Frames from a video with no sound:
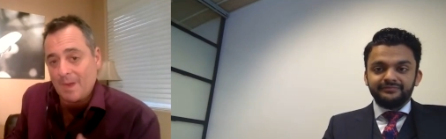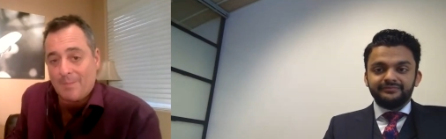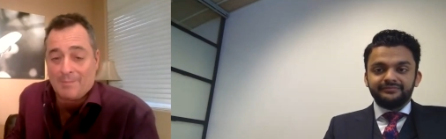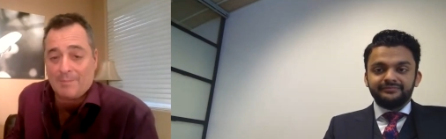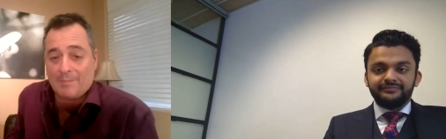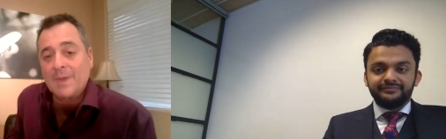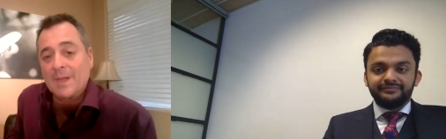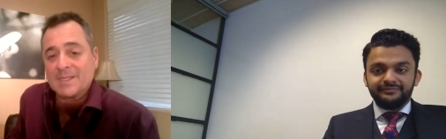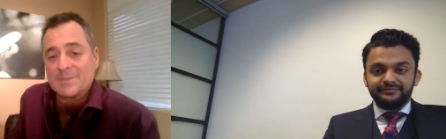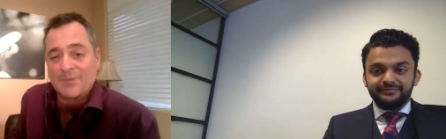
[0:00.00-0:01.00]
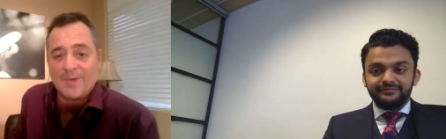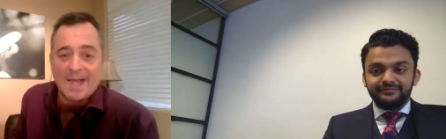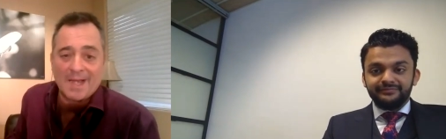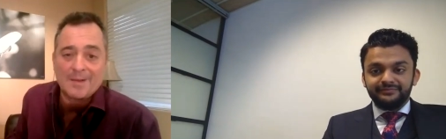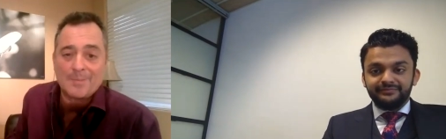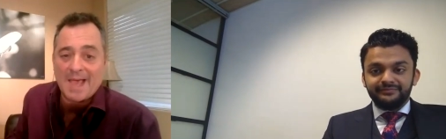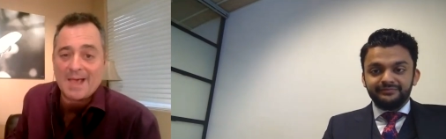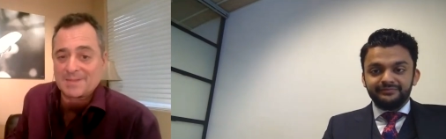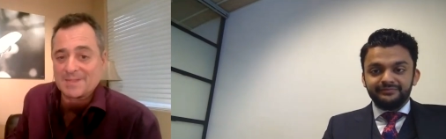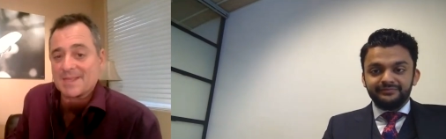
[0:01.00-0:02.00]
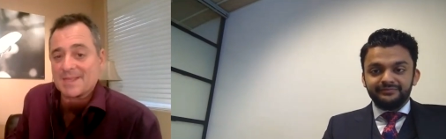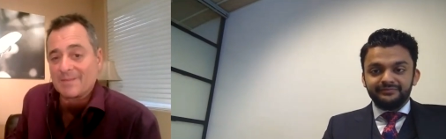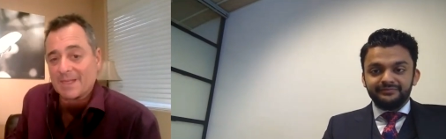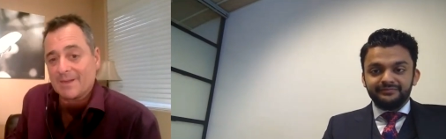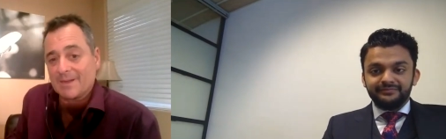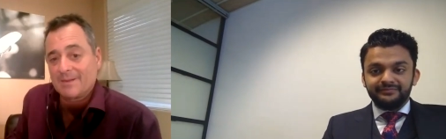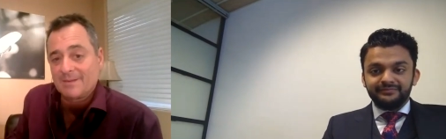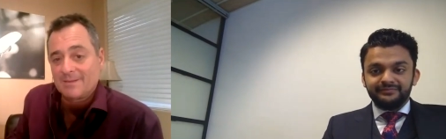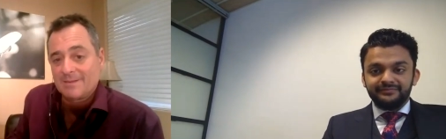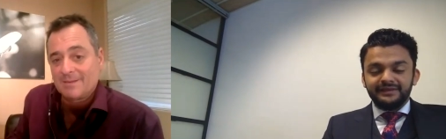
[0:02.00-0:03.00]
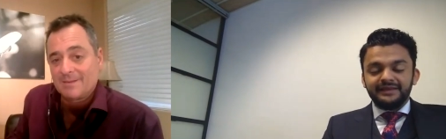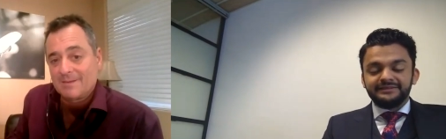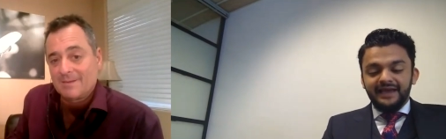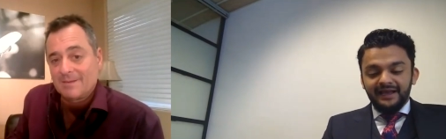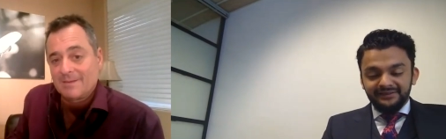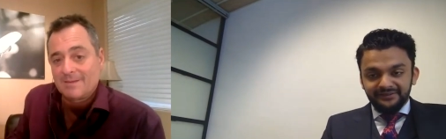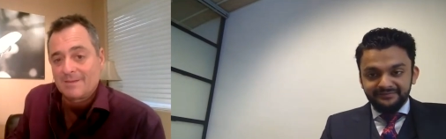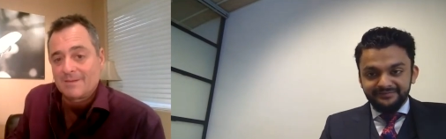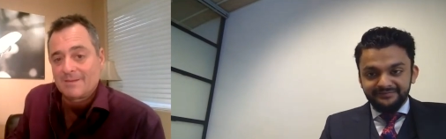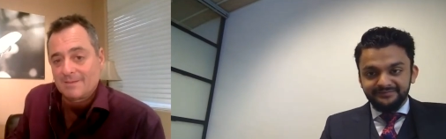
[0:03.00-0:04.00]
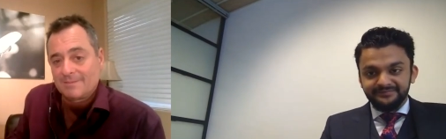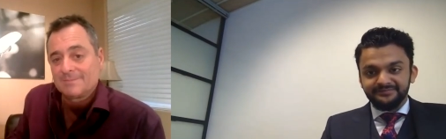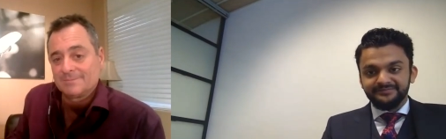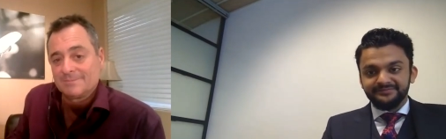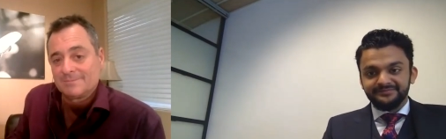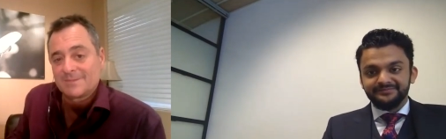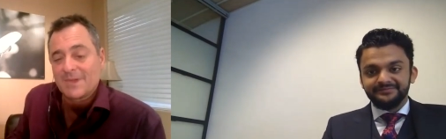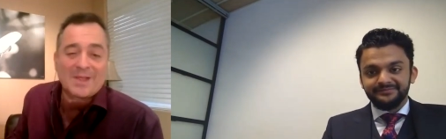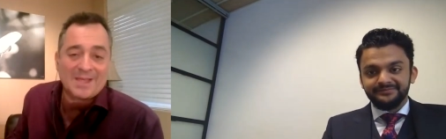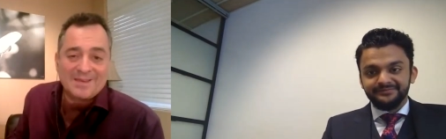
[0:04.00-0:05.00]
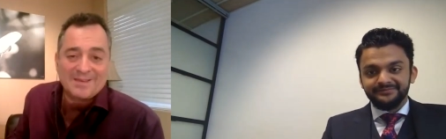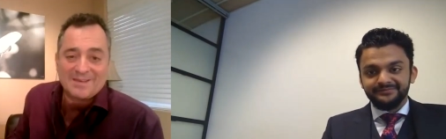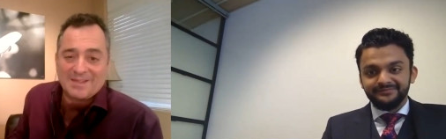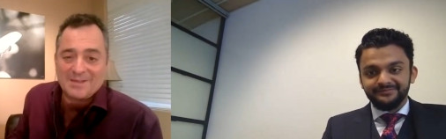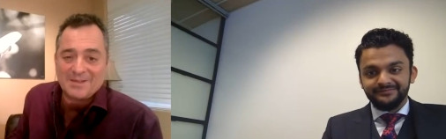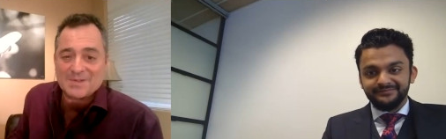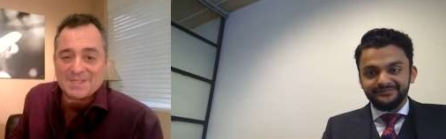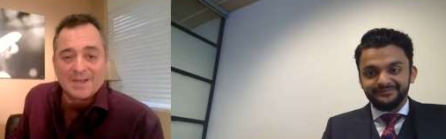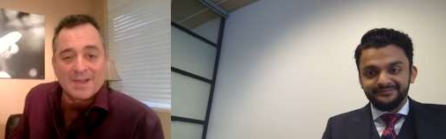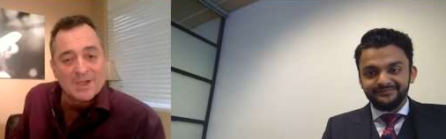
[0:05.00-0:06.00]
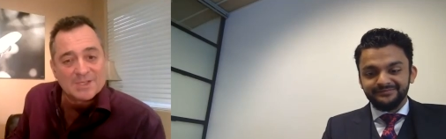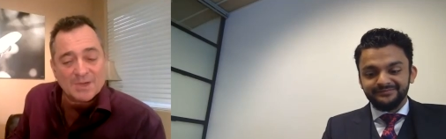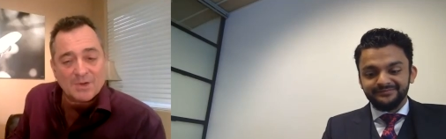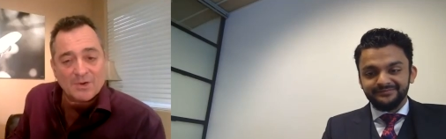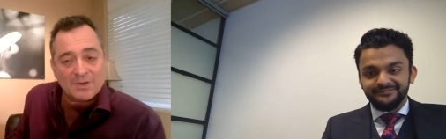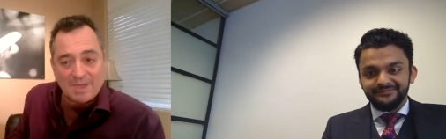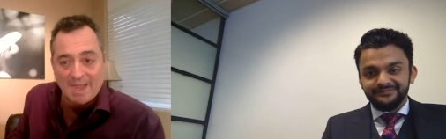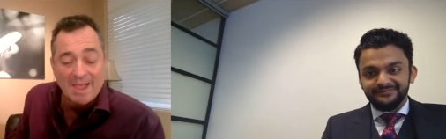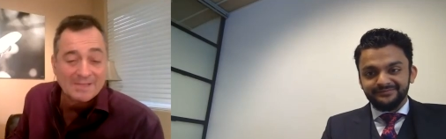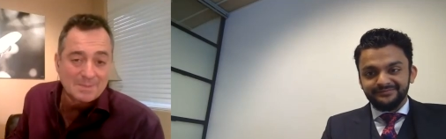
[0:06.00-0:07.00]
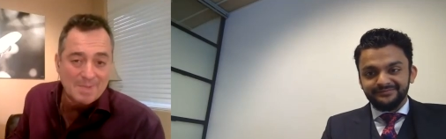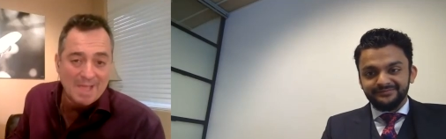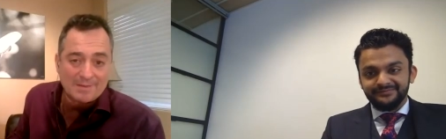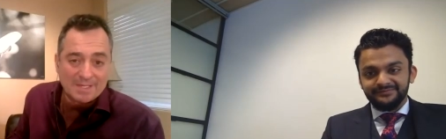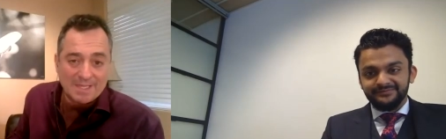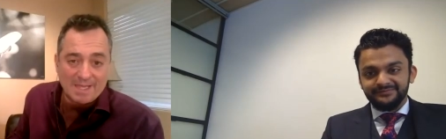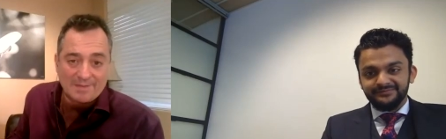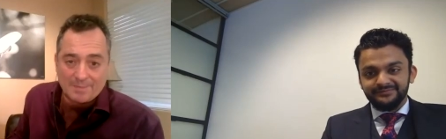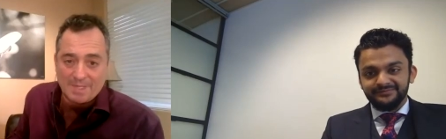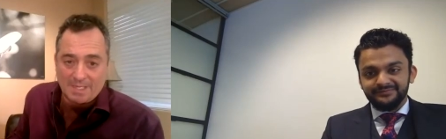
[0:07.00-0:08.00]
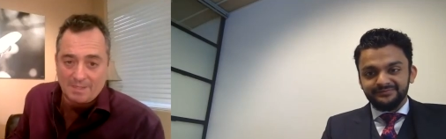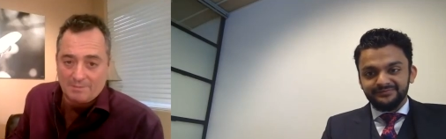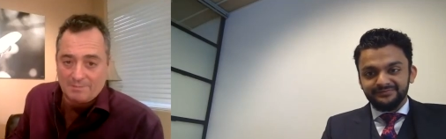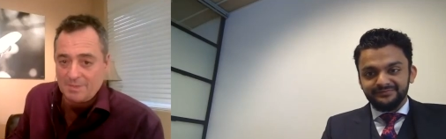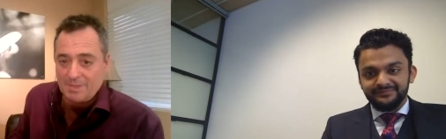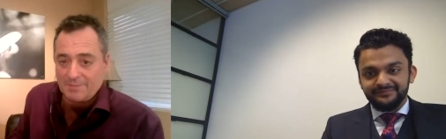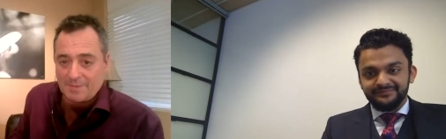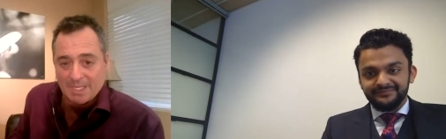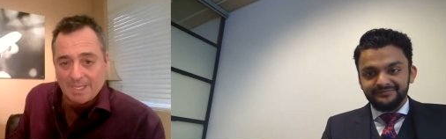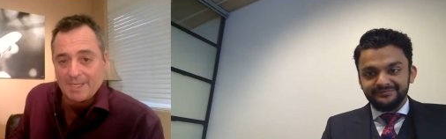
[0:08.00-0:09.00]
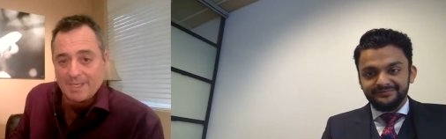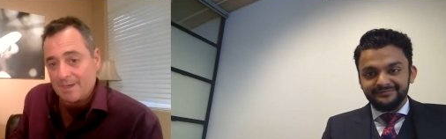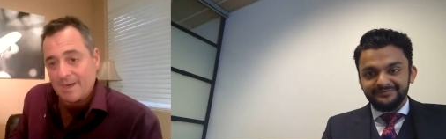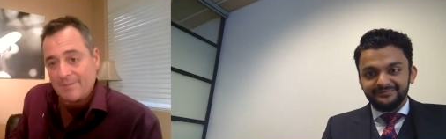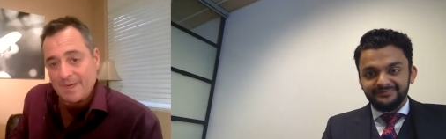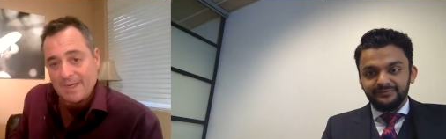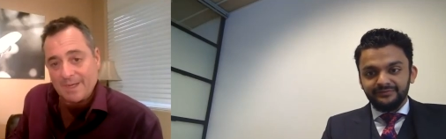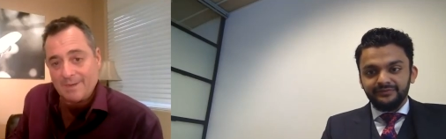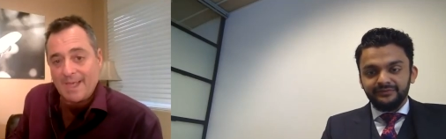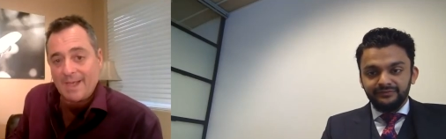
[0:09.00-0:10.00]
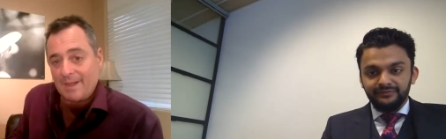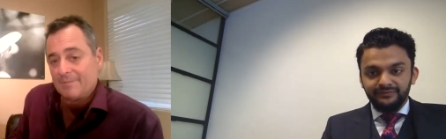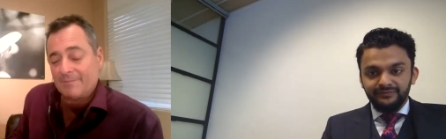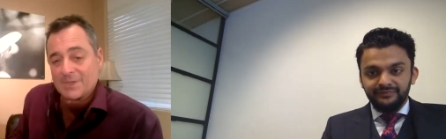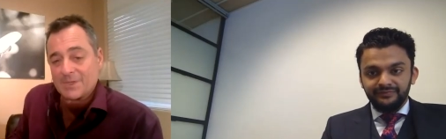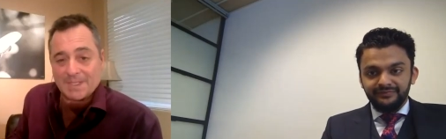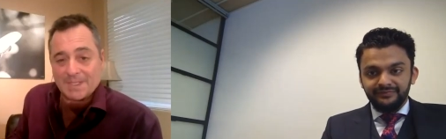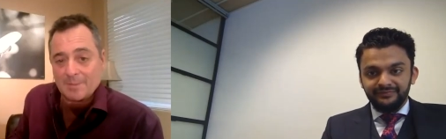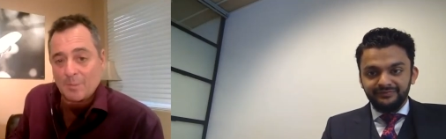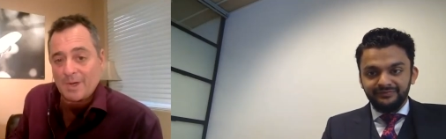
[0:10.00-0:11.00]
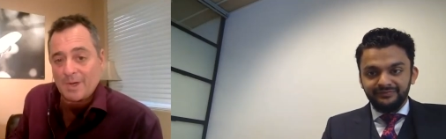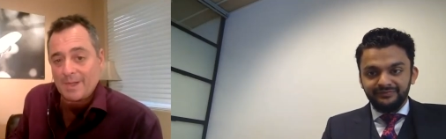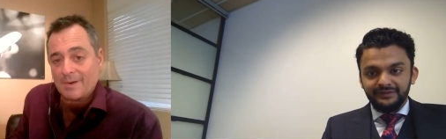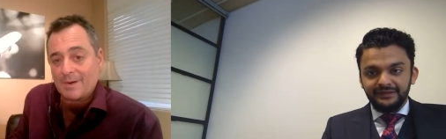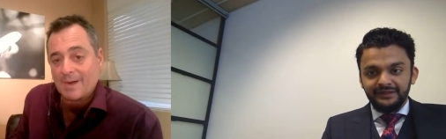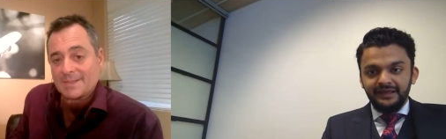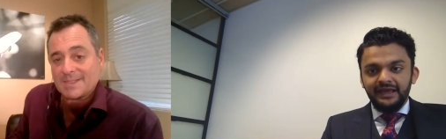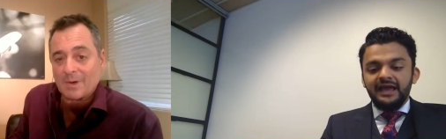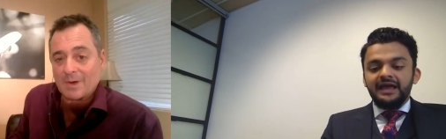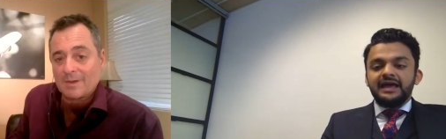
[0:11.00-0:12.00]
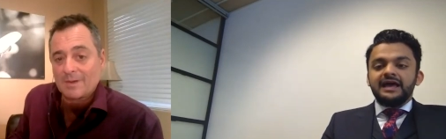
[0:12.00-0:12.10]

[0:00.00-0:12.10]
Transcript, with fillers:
Speaker 1: at least provided a path to solving it. Exactly. Okay, interesting. So how's the battery life? I mean, you have to plug it in every day, first thing in the morning, or how's that work?